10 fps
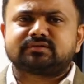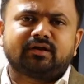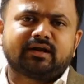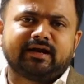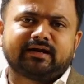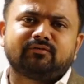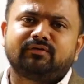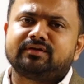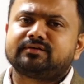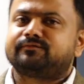
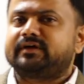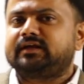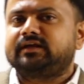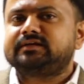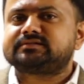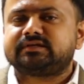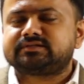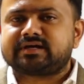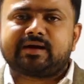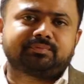relatively very
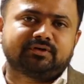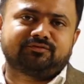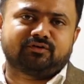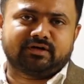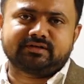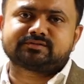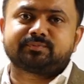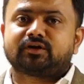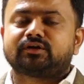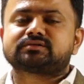easy chapter for us
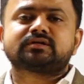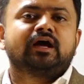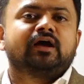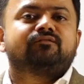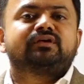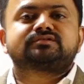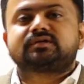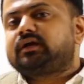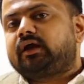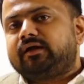because we
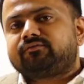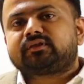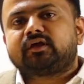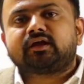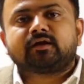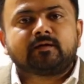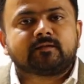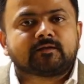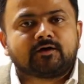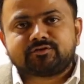see everything
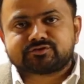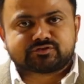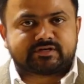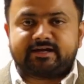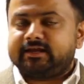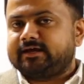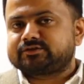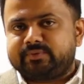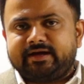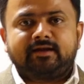in our society
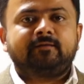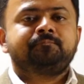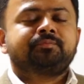as well,